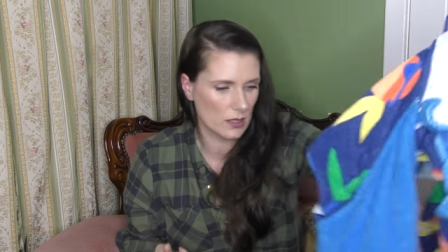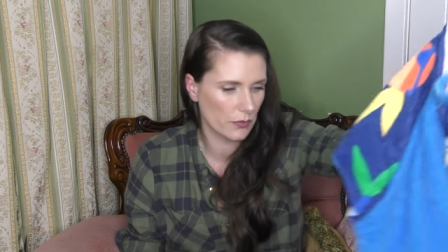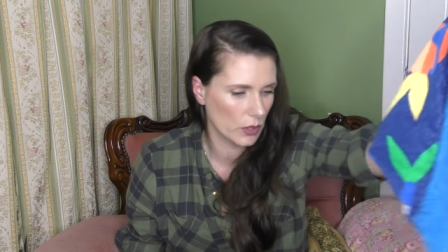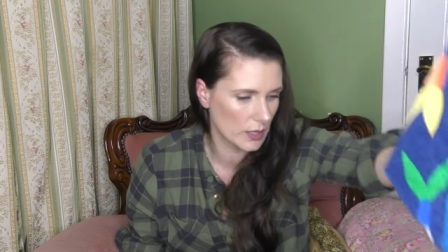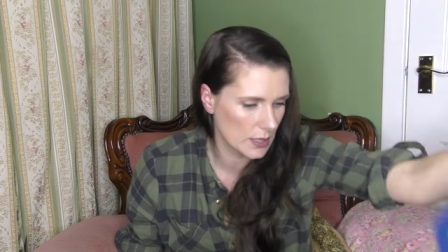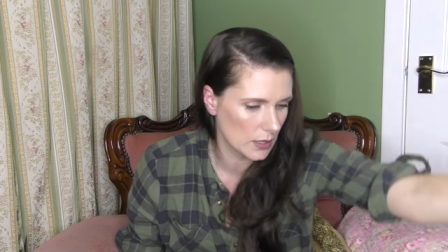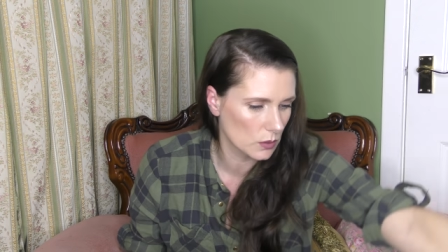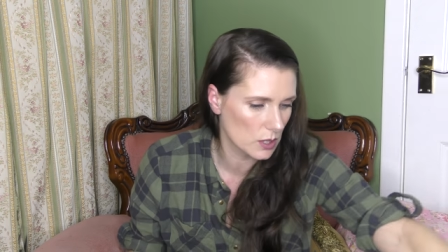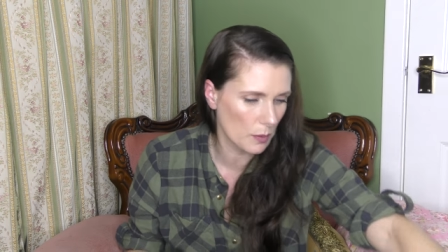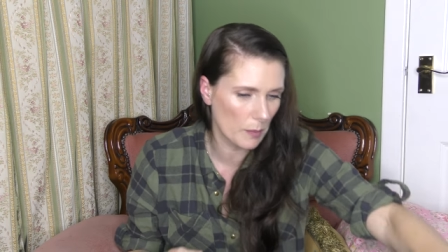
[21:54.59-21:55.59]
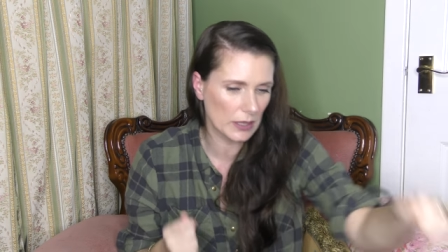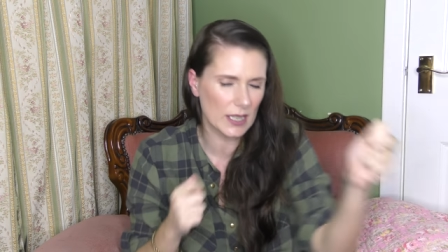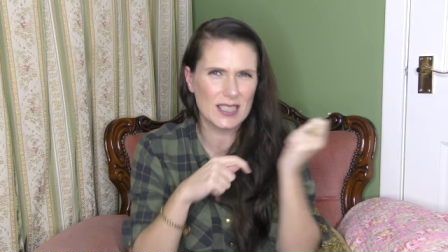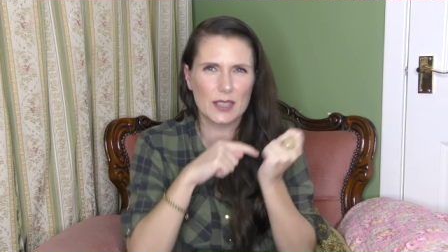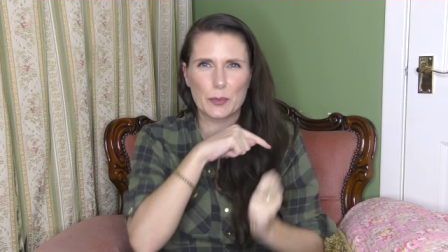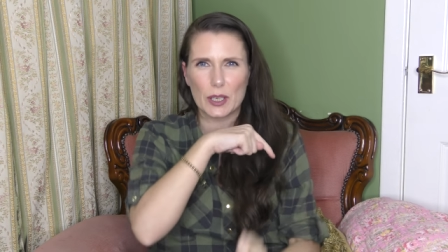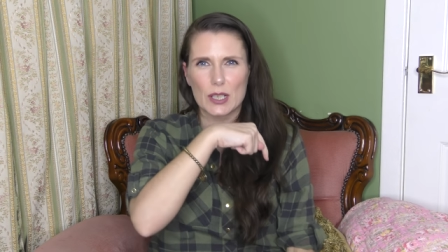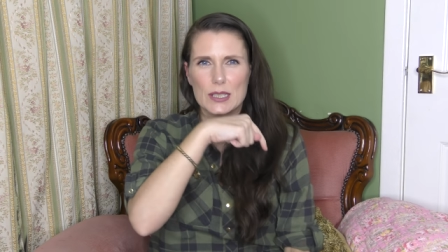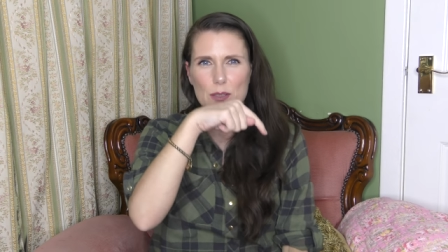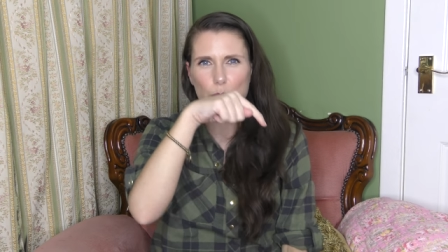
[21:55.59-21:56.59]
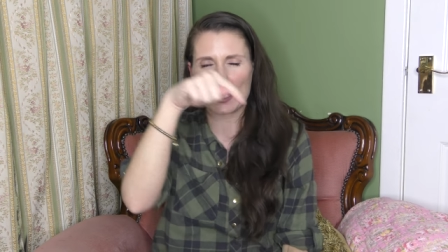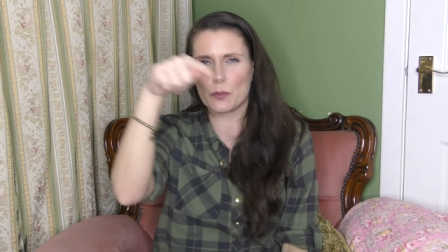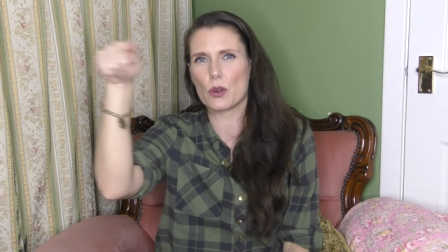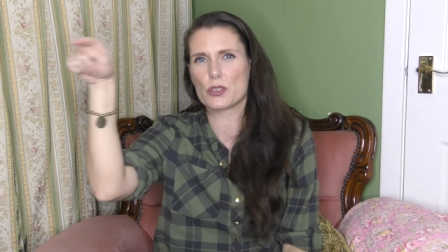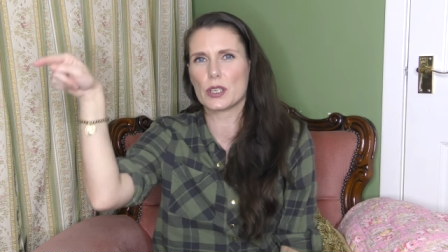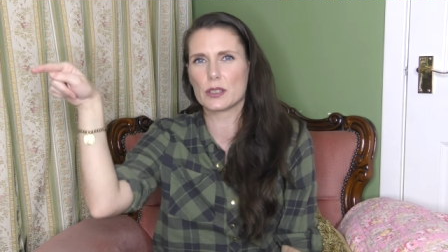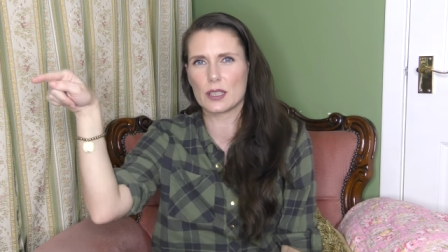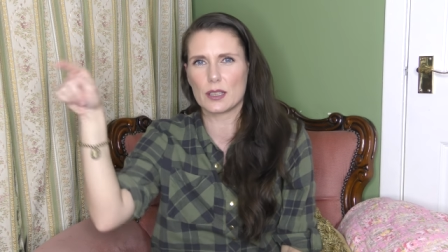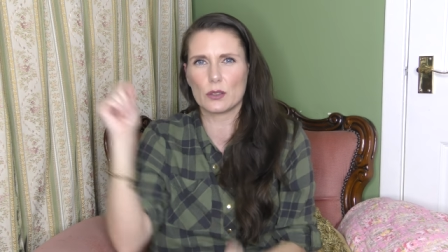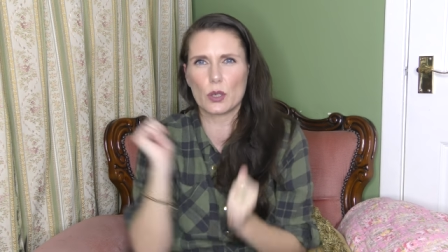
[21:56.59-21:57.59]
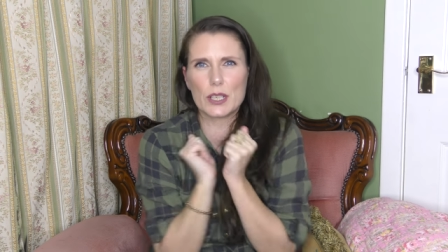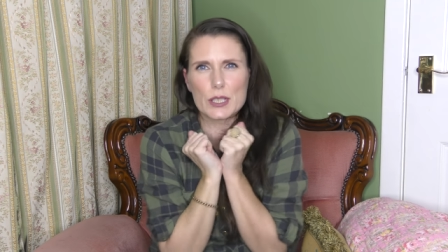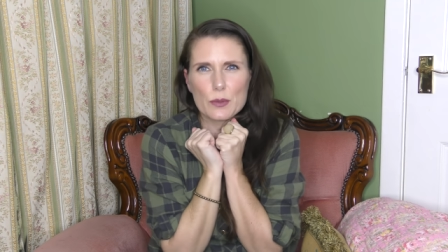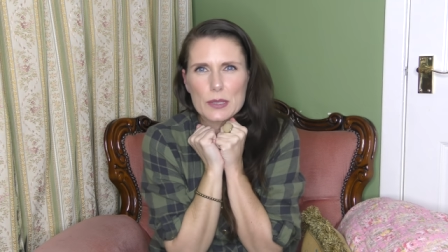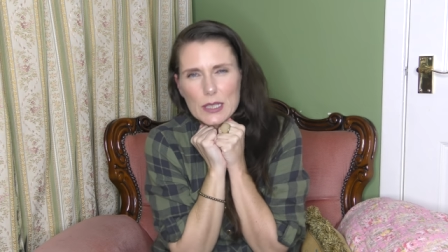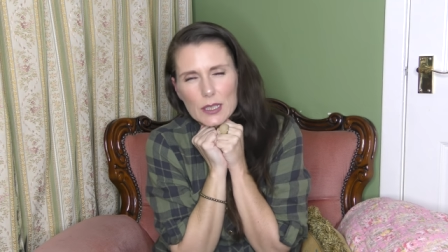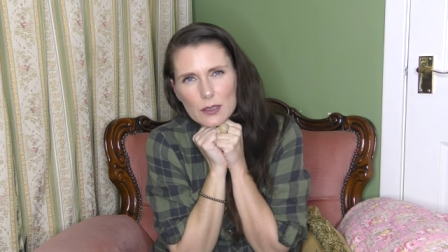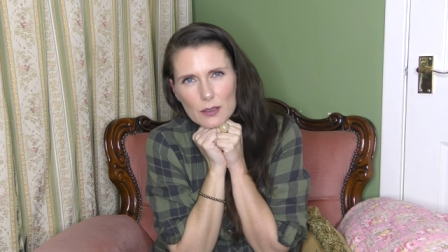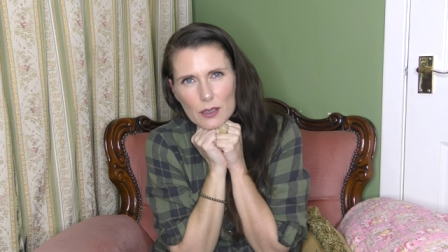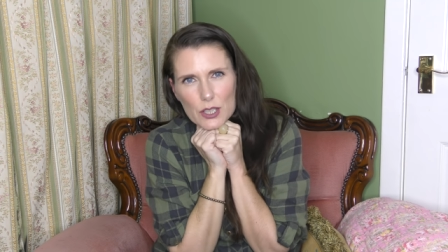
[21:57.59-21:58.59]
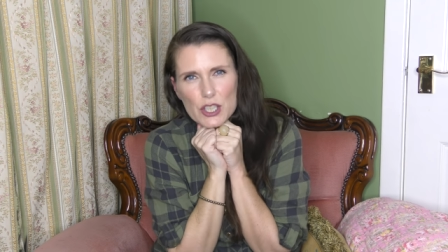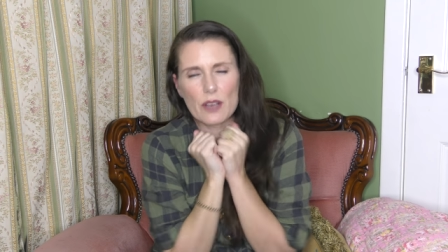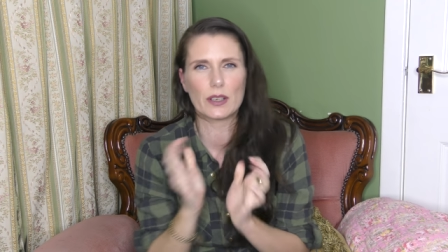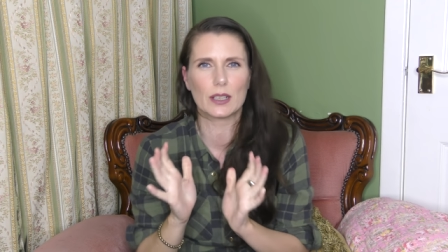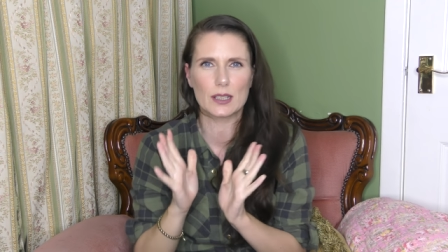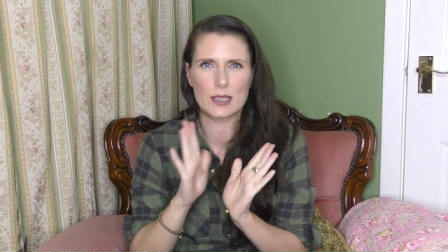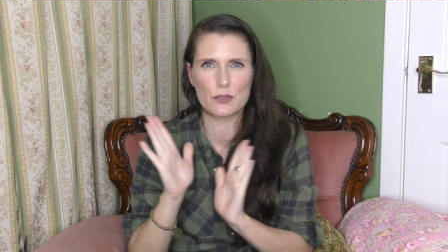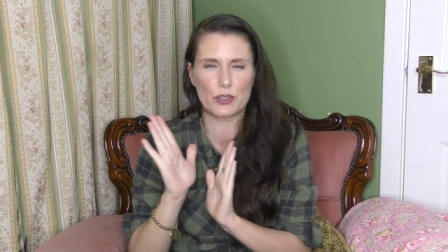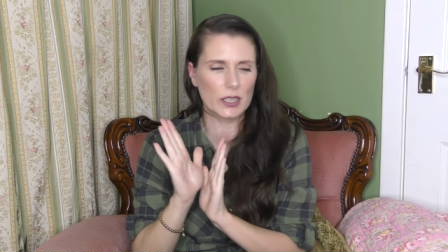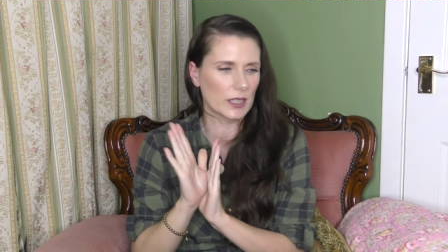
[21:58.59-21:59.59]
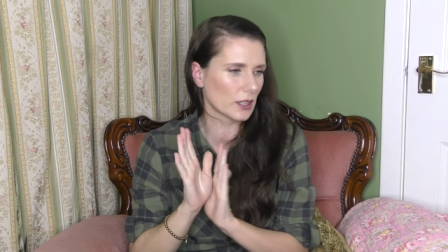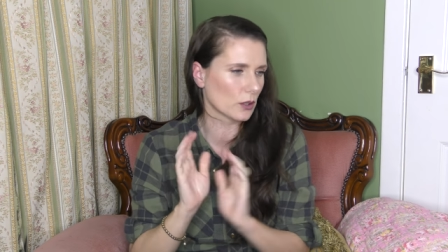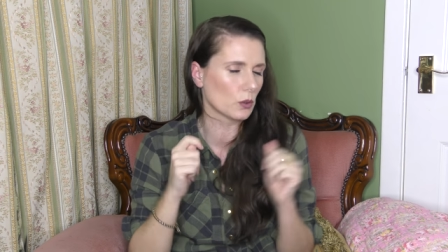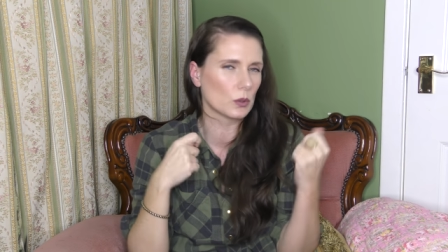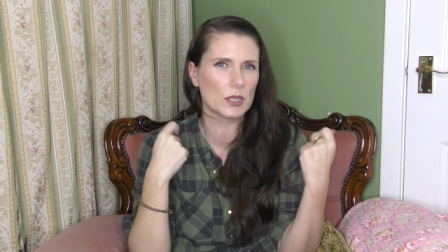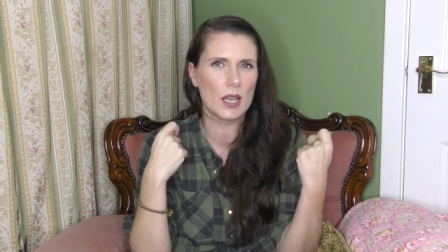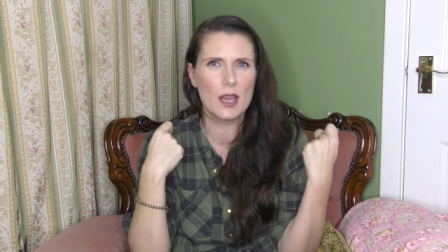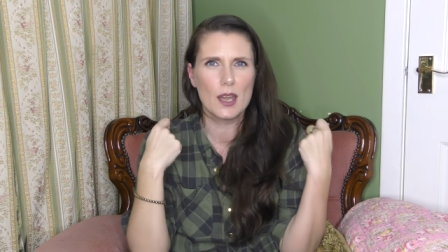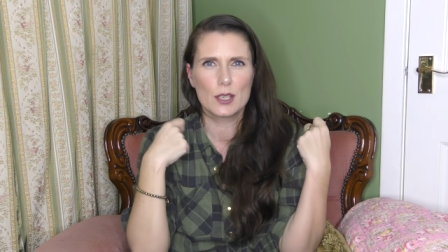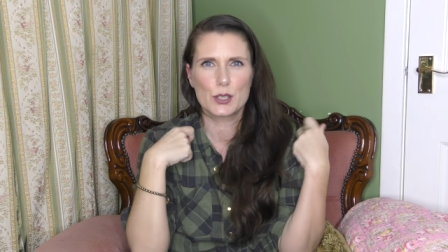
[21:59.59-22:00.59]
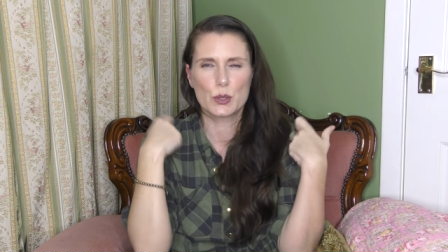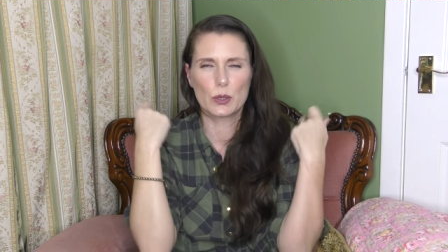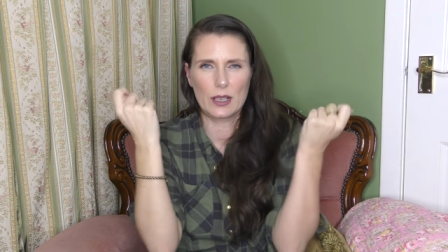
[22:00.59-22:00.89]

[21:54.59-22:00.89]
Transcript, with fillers: It's for his little swimming lesson because when he walks around to the locker, he's always like shivering because it's really really cold. So